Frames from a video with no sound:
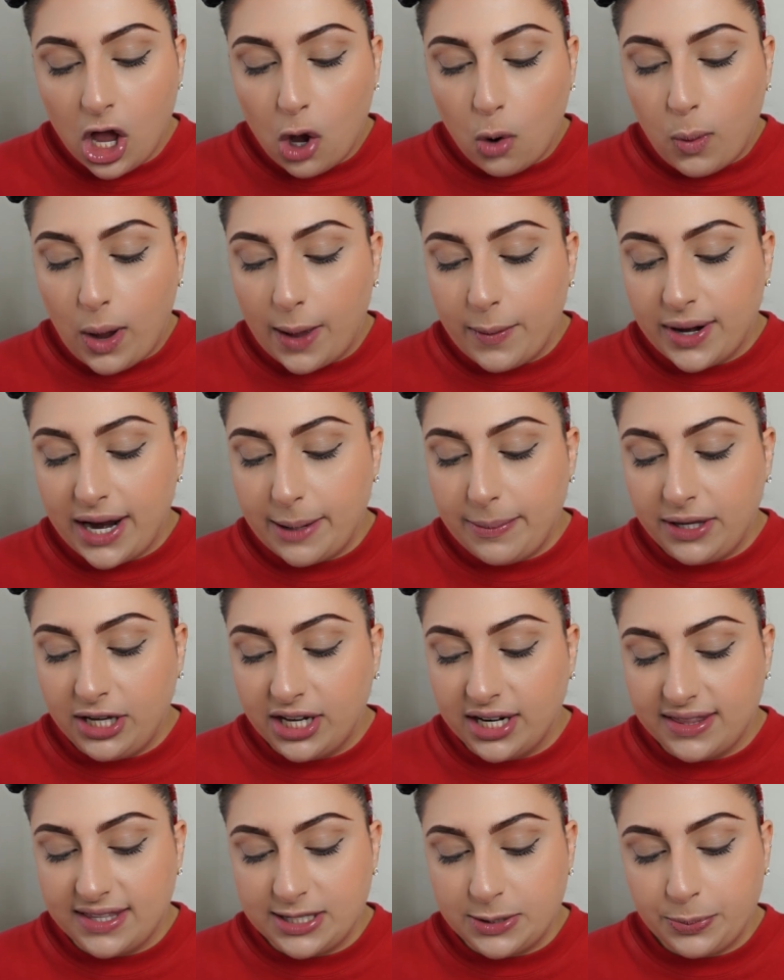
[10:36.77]
Why would I be
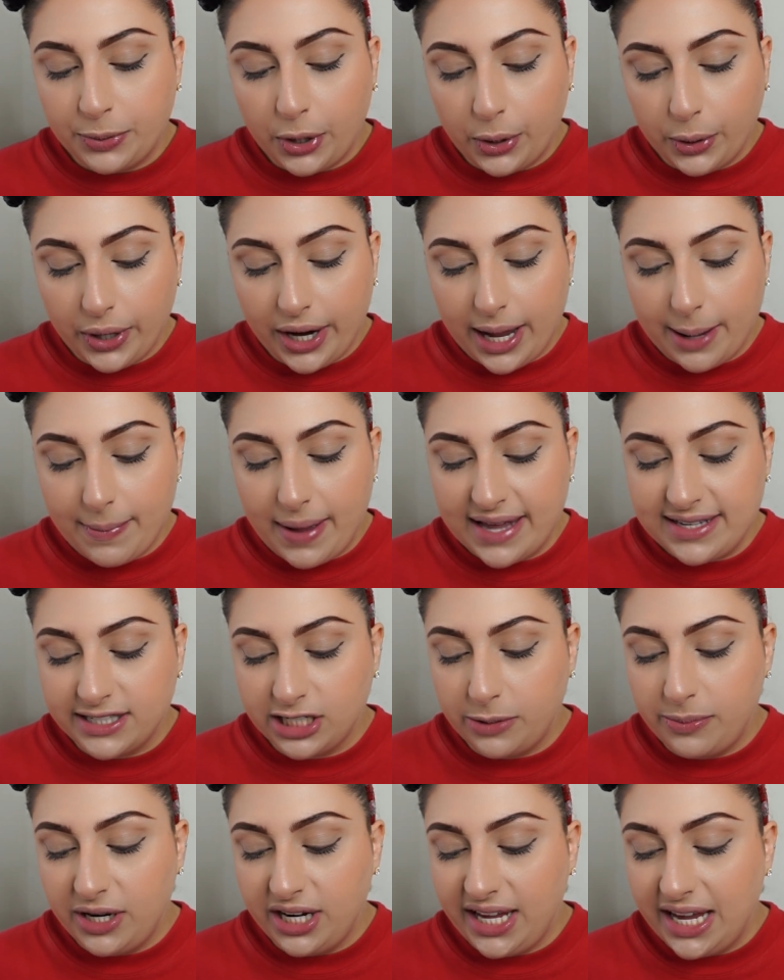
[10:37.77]
good at this program? As a
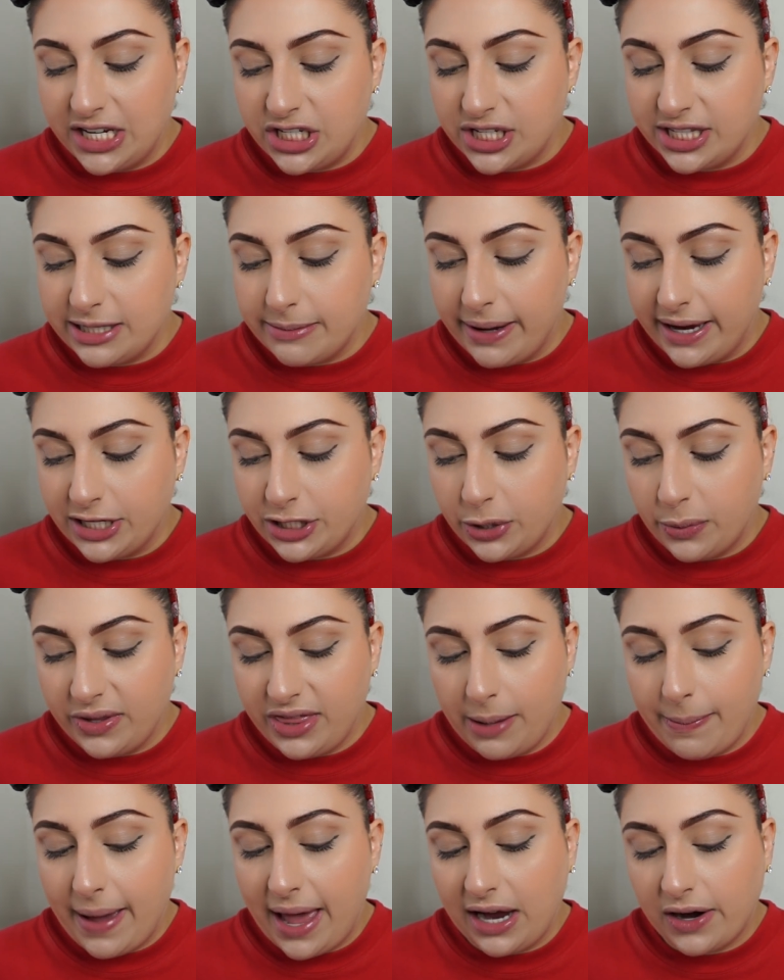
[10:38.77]
communications major with
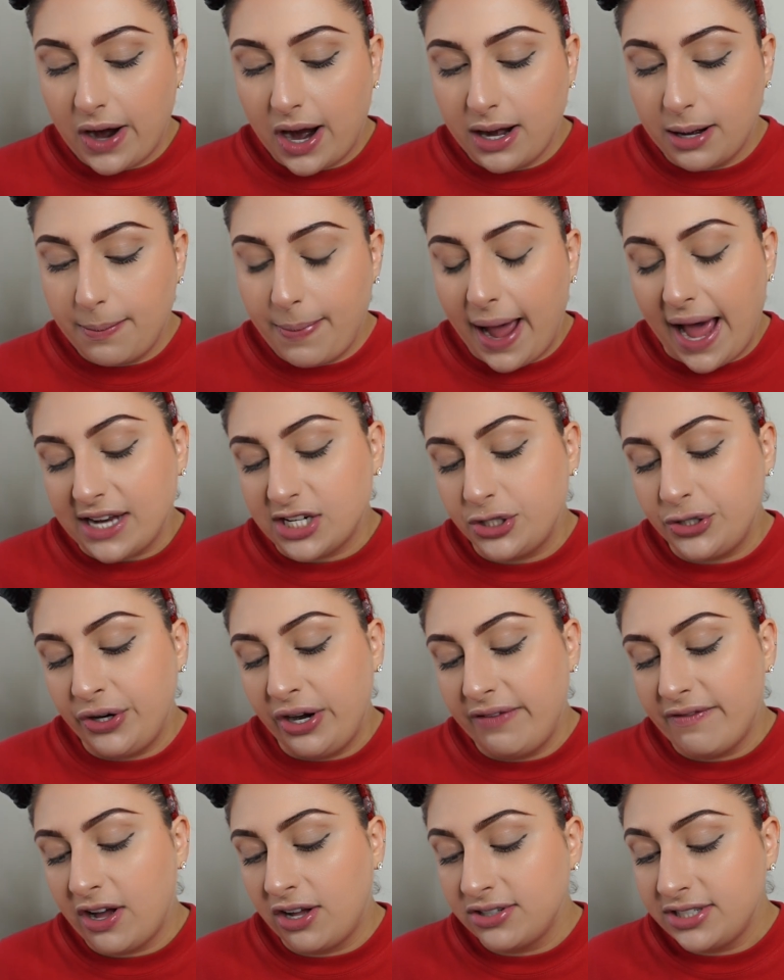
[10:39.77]
a background in pageantry
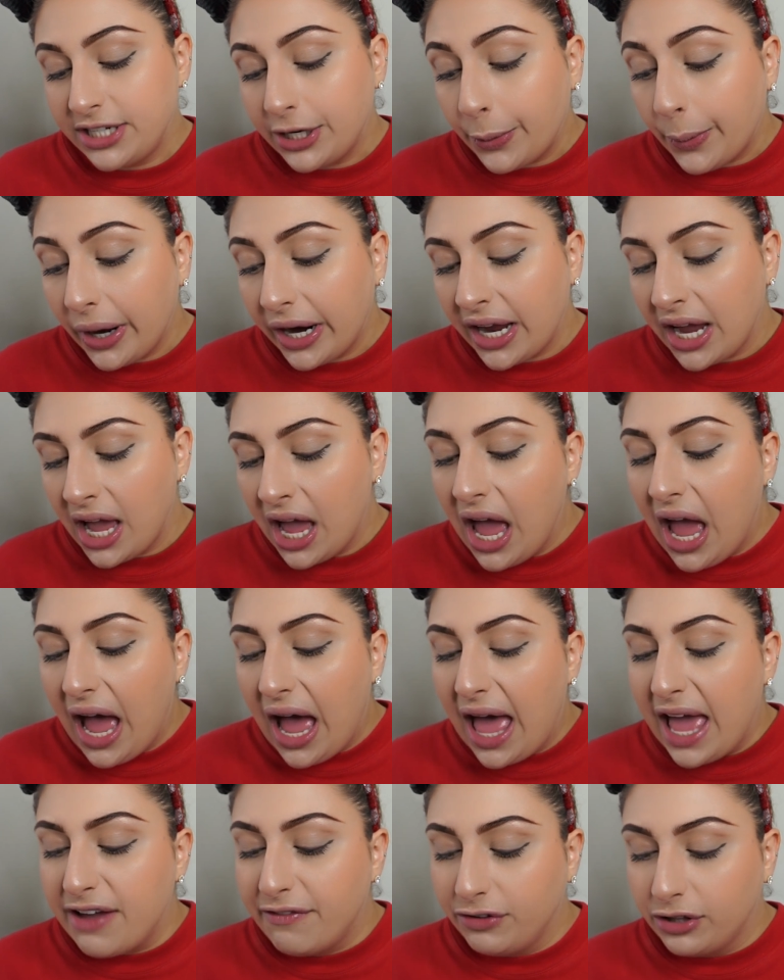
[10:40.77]
and volunteer work,
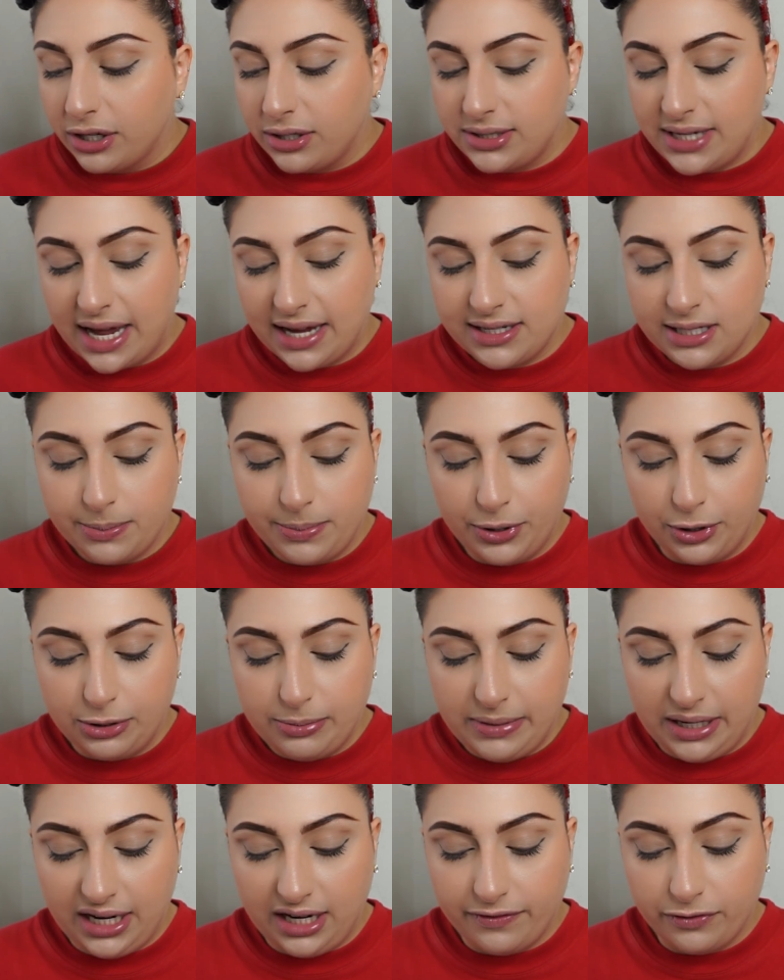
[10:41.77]
I have learned how to build
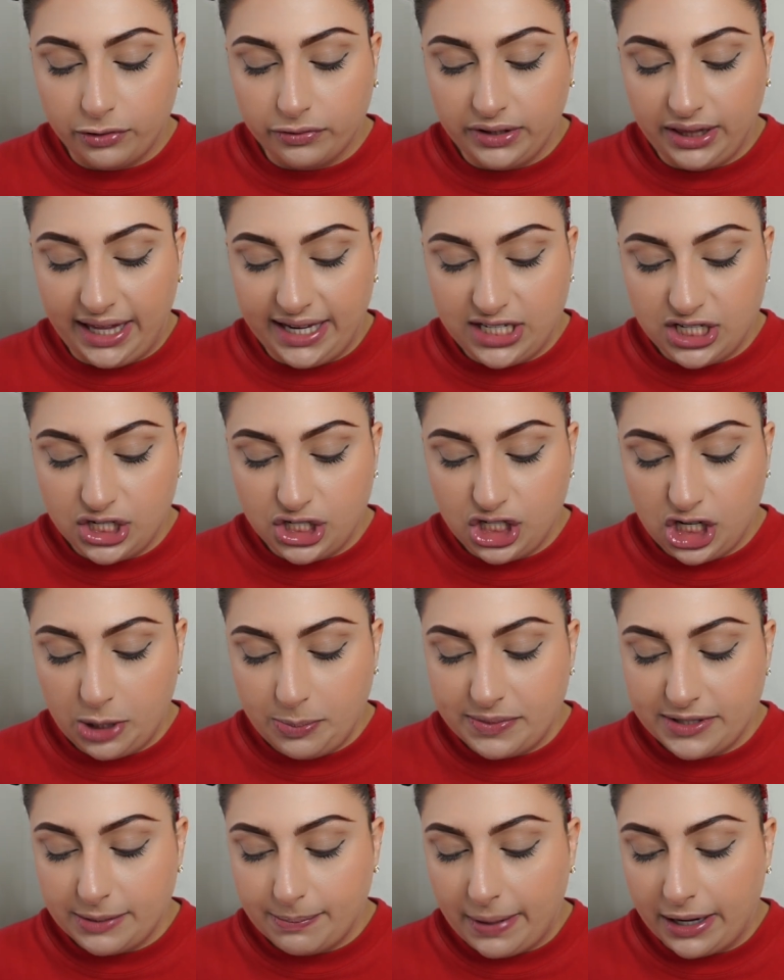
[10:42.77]
meaningful
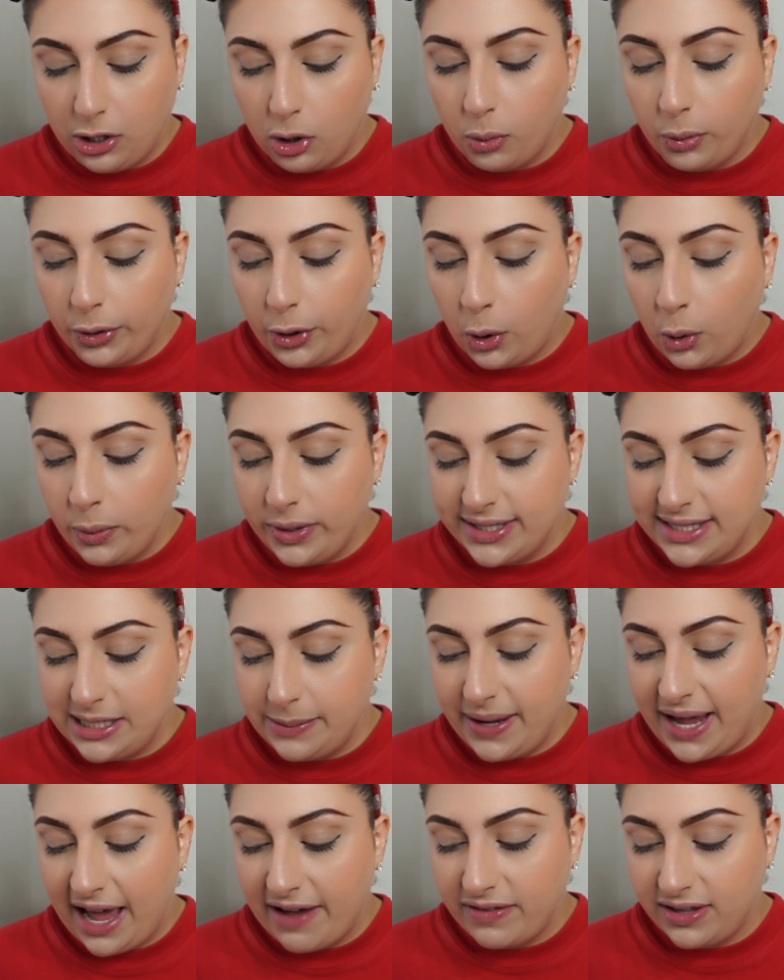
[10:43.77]
relationships. My goal would always to
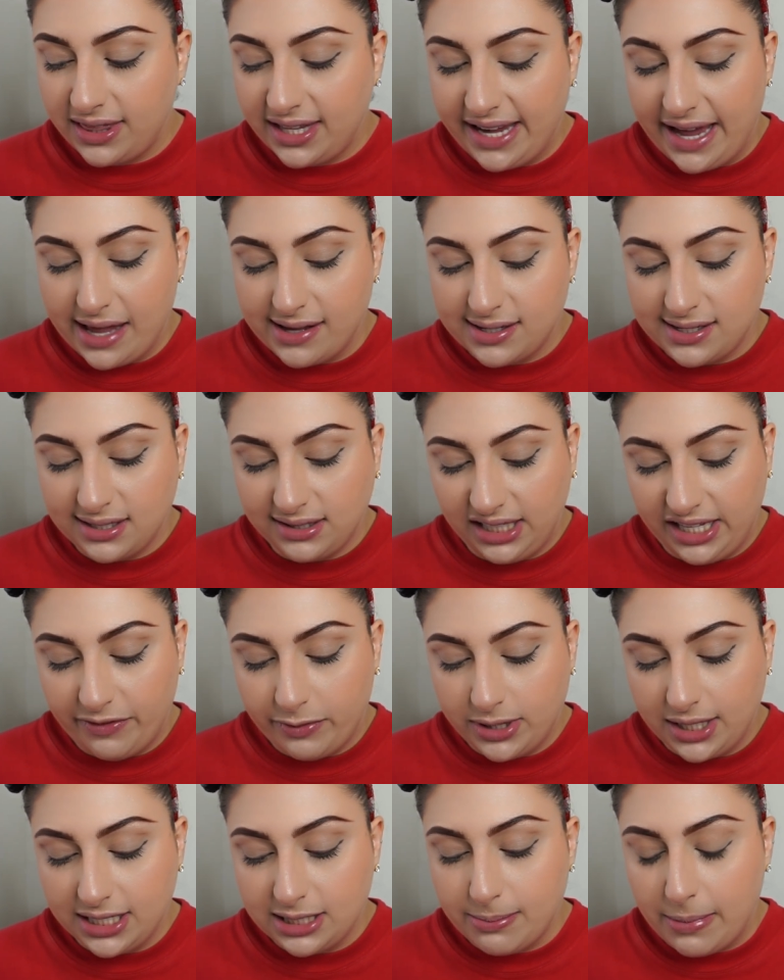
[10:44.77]
be having the guest leave
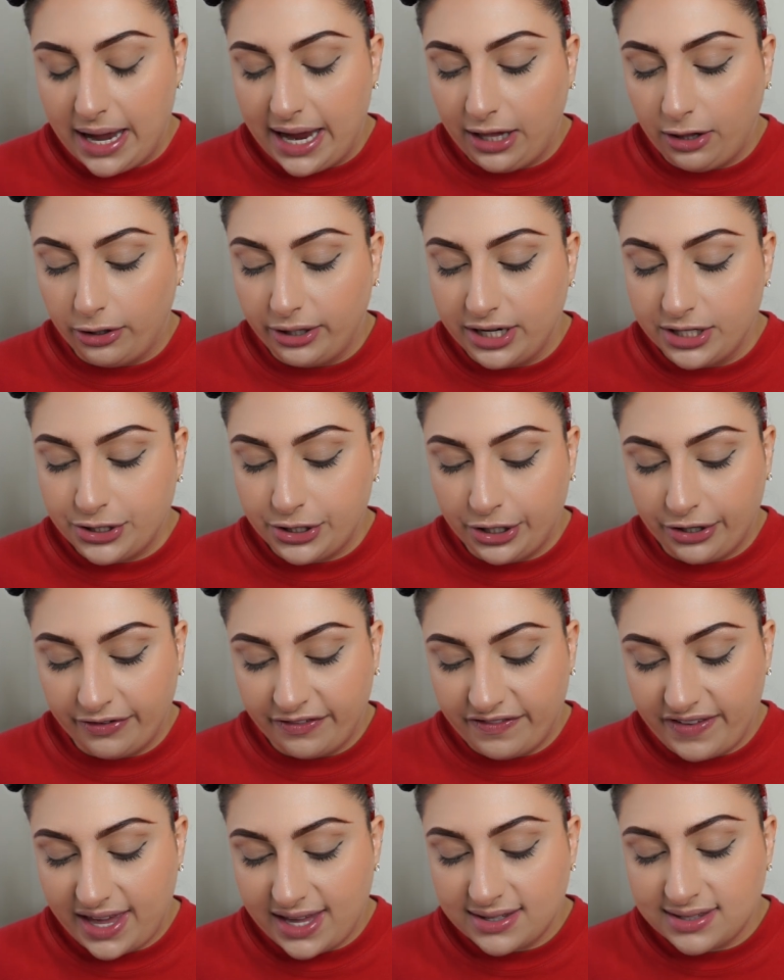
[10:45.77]
with a smile on his or her
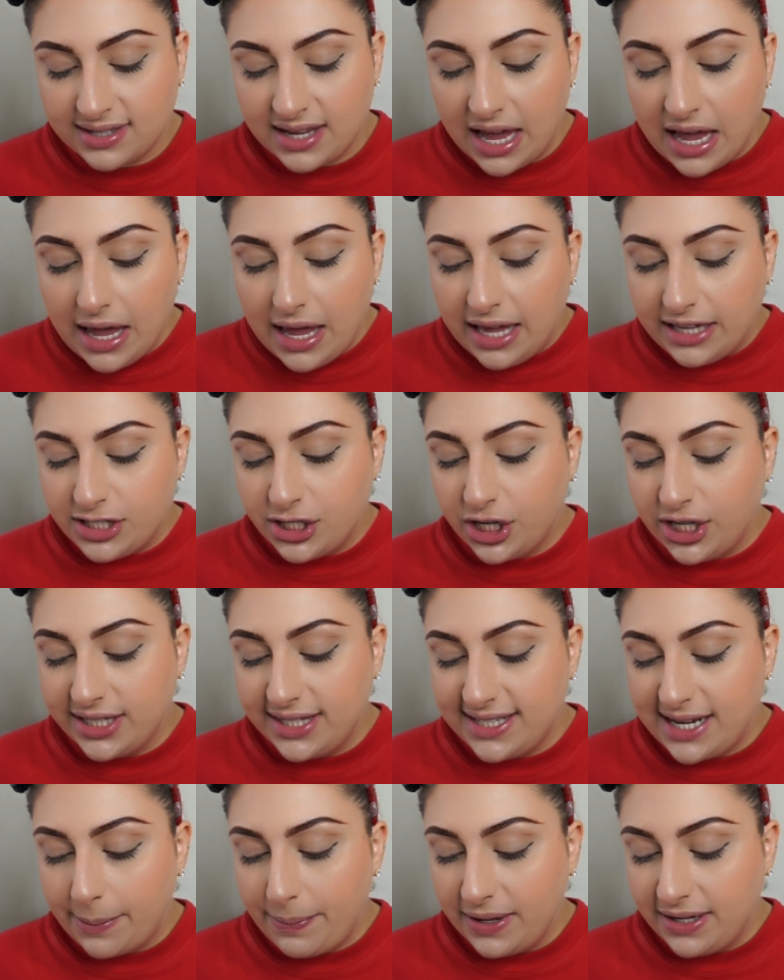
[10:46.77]
face. It's a good
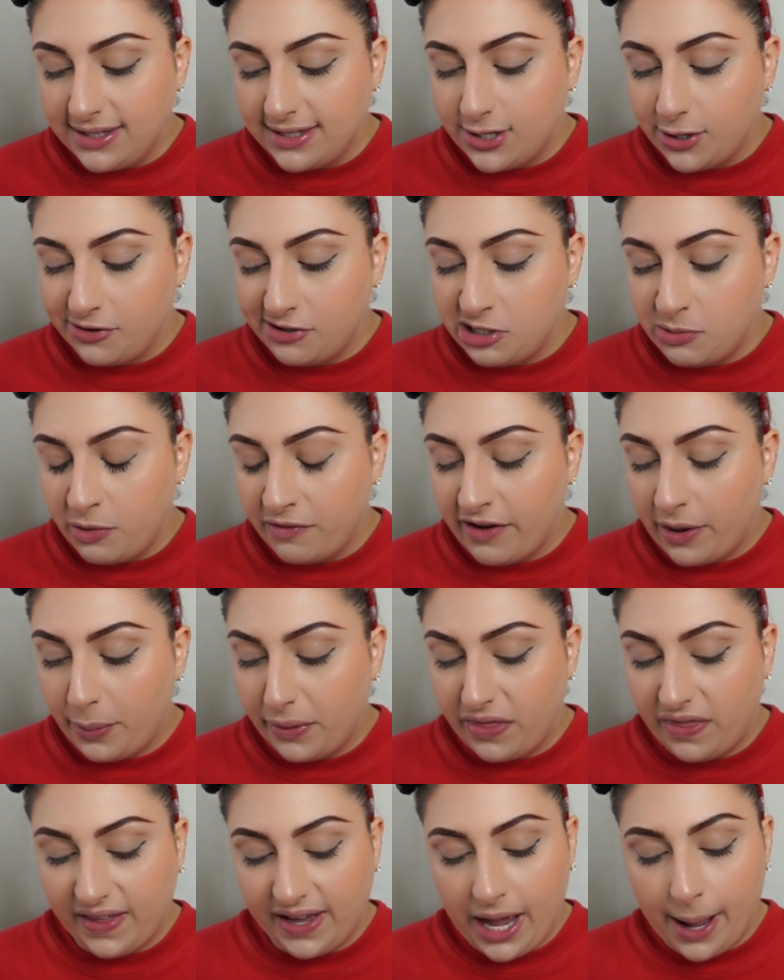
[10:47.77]
stepping stone to move up
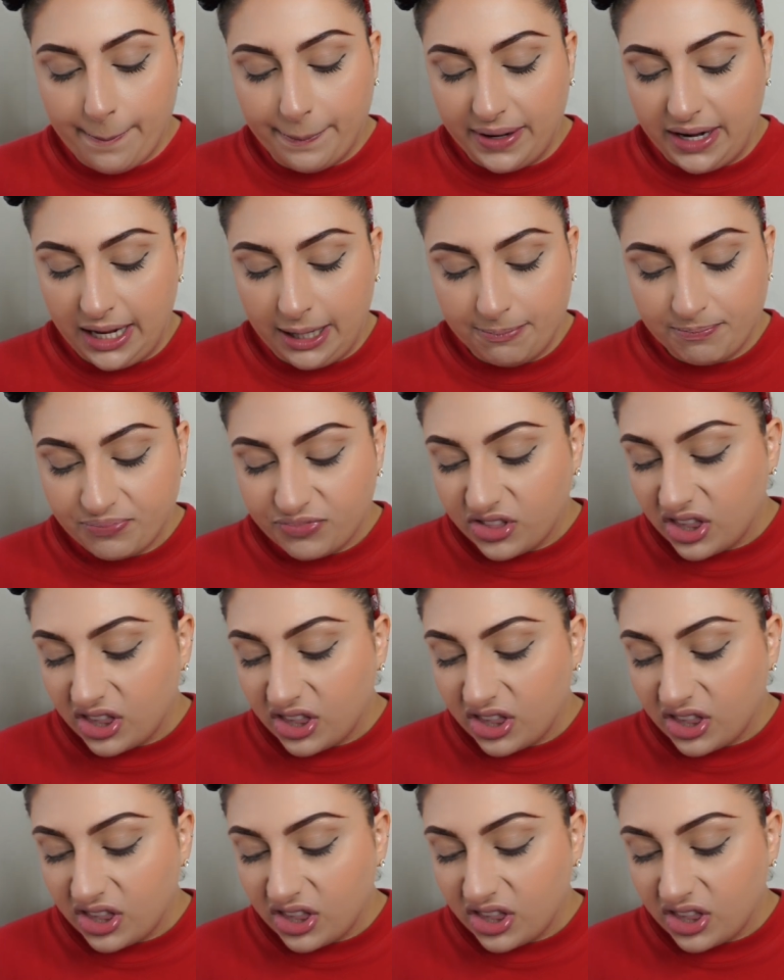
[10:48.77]
within the company.